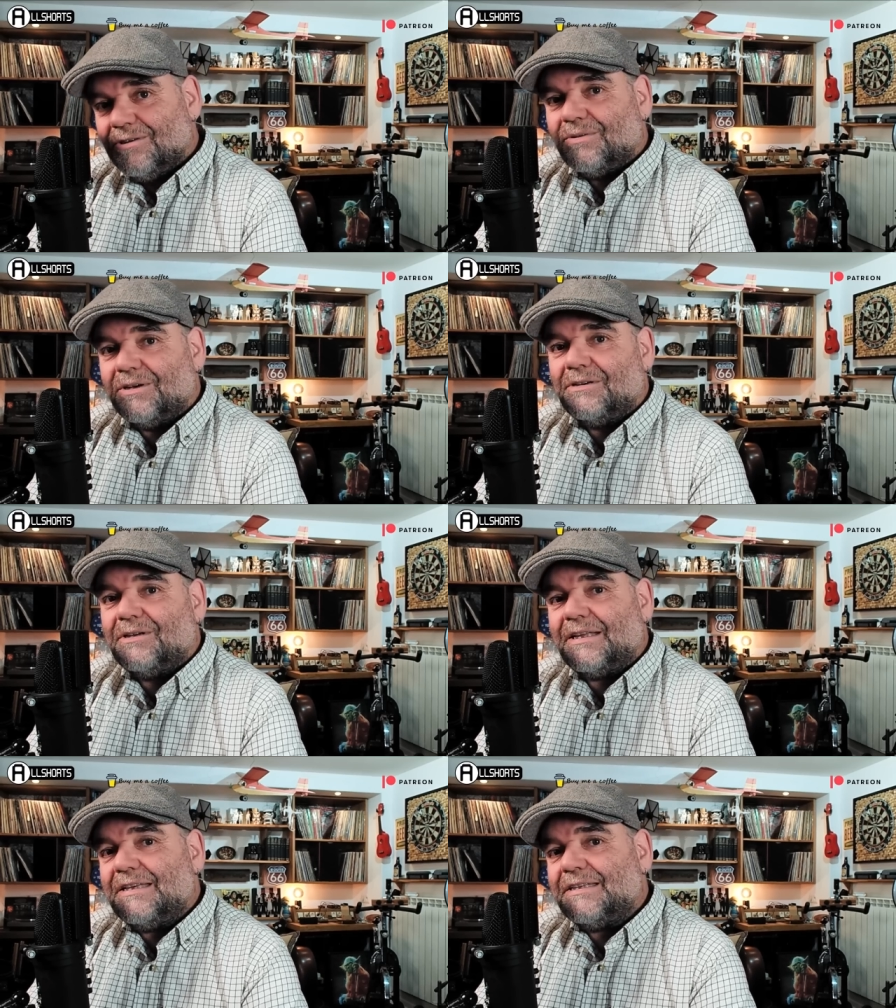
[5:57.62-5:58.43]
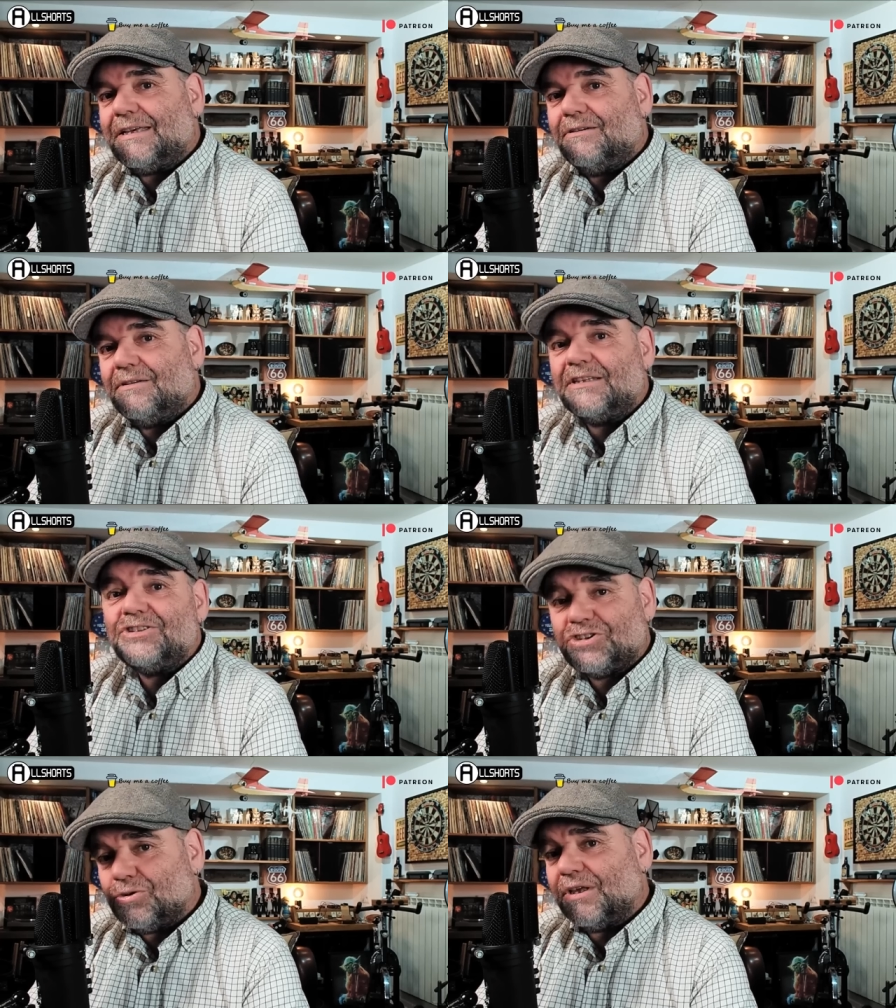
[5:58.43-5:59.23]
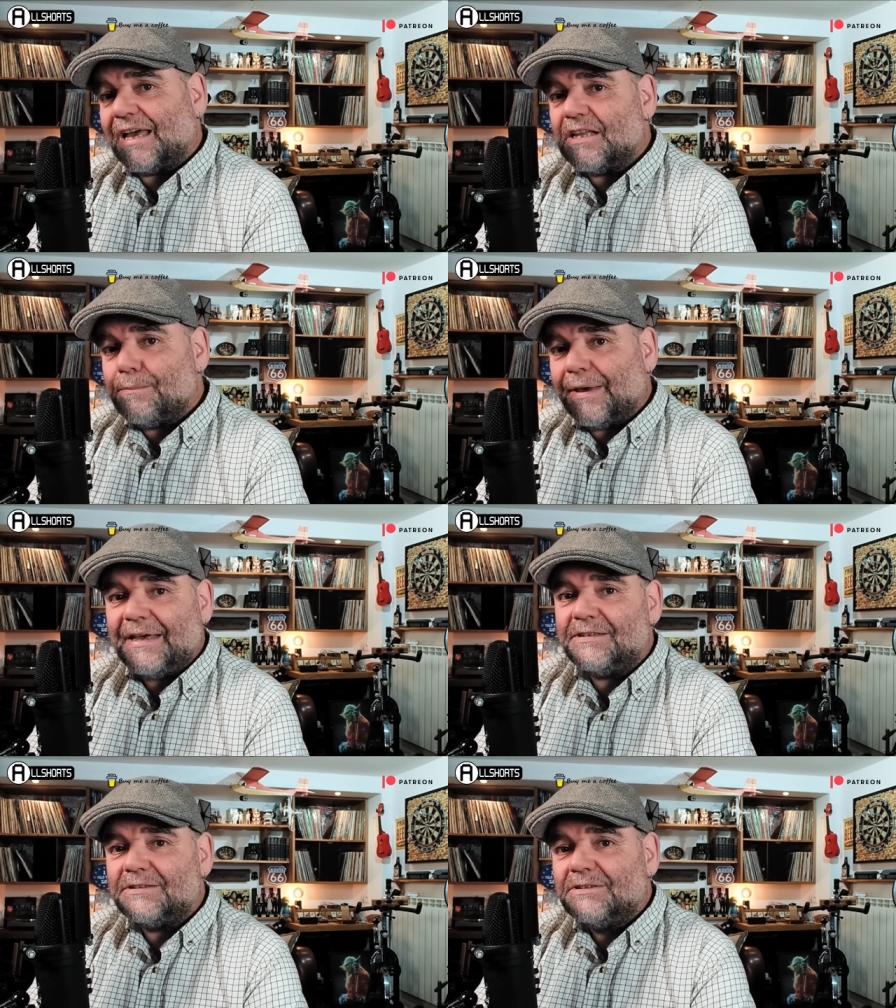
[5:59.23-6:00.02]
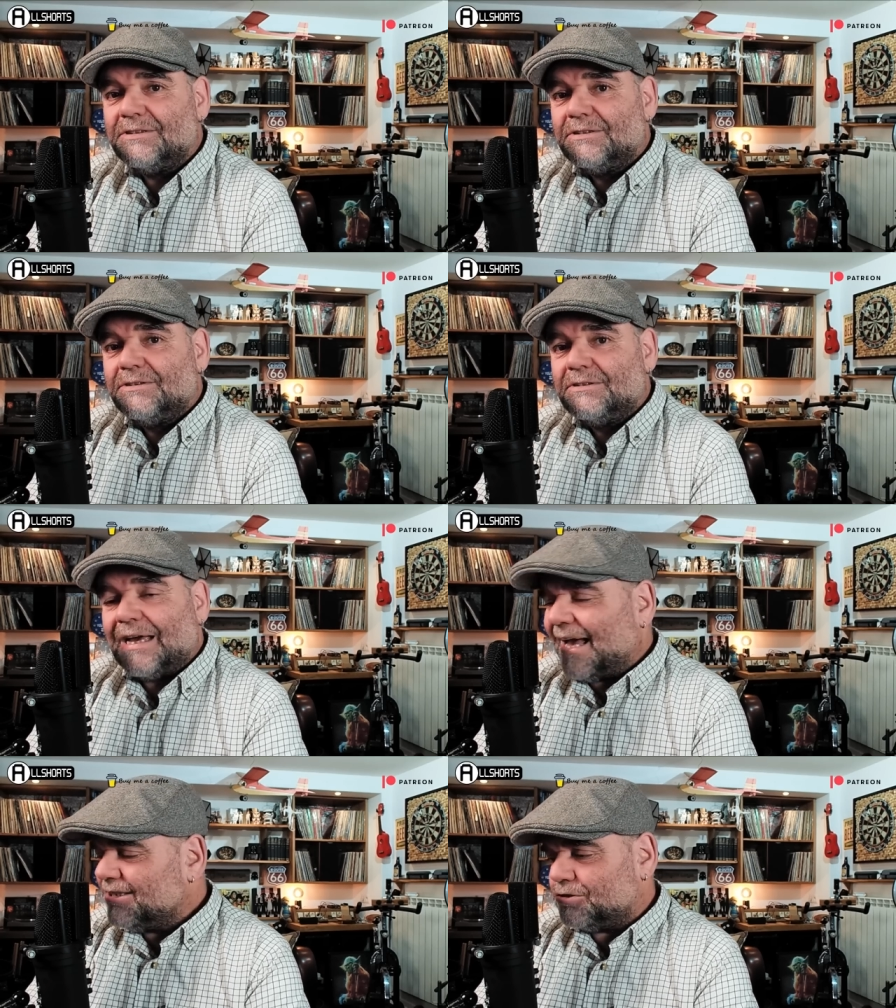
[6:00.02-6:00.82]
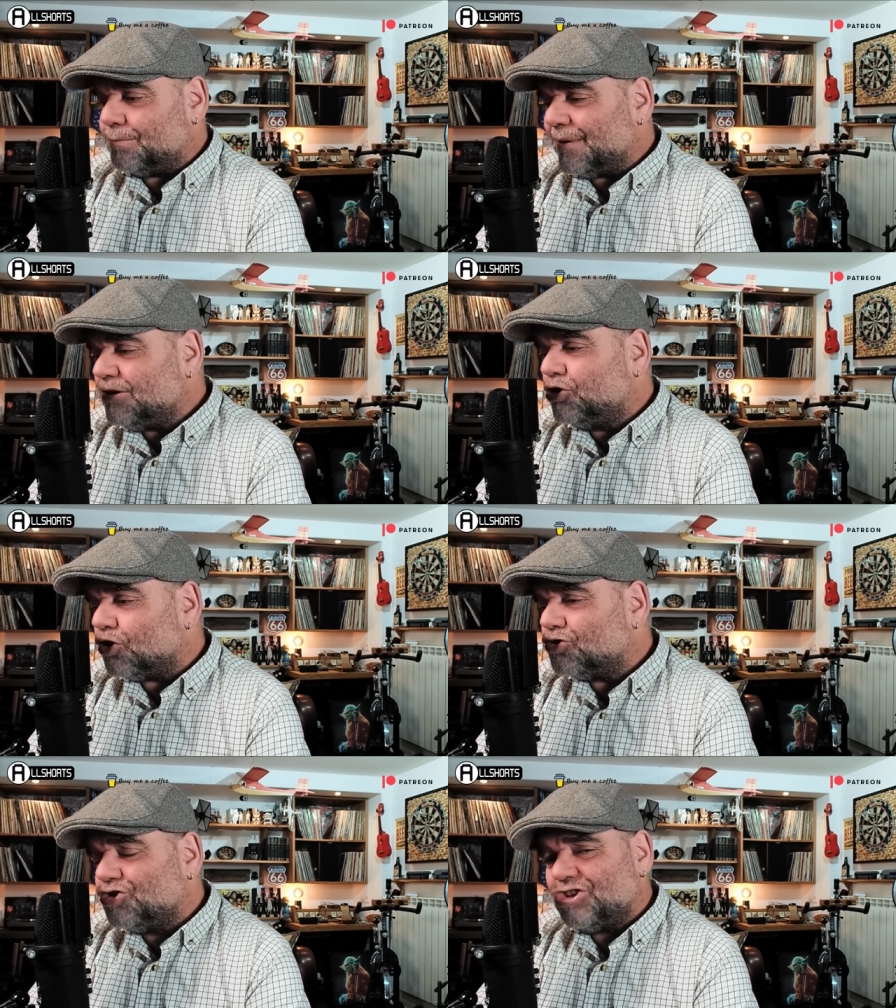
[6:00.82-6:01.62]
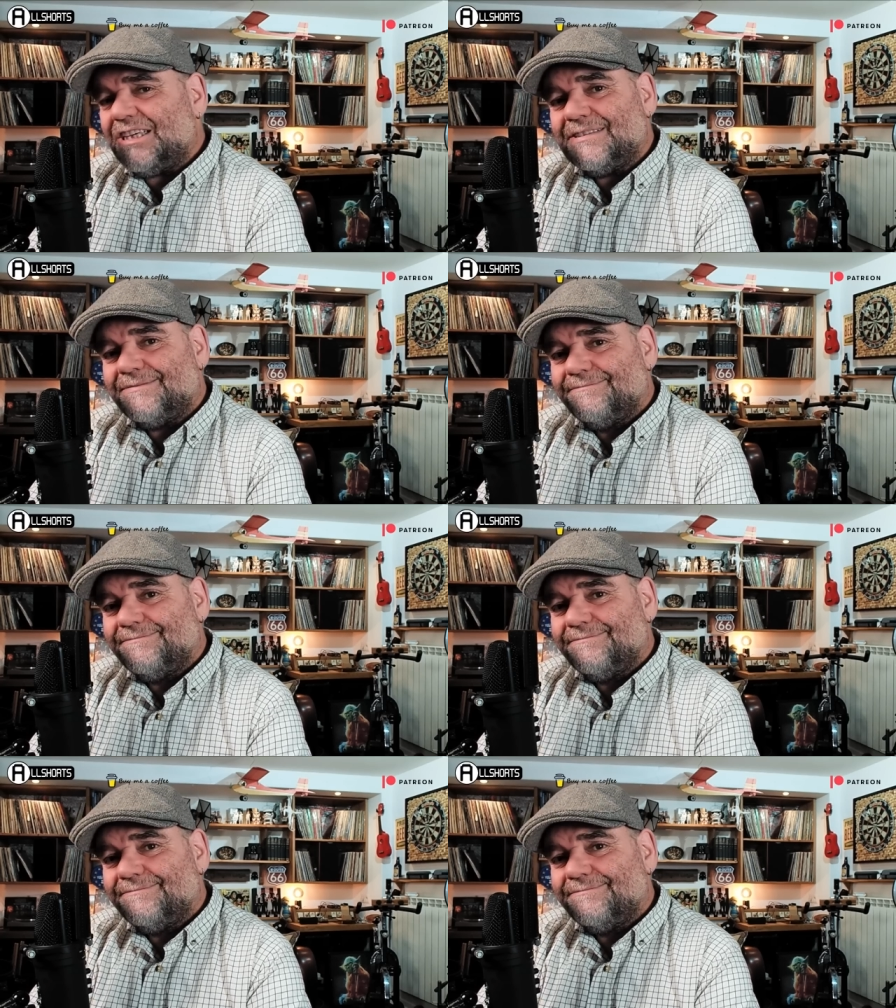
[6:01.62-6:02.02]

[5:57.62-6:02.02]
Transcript: Well, any deal that Sunak had made had to be dodgy,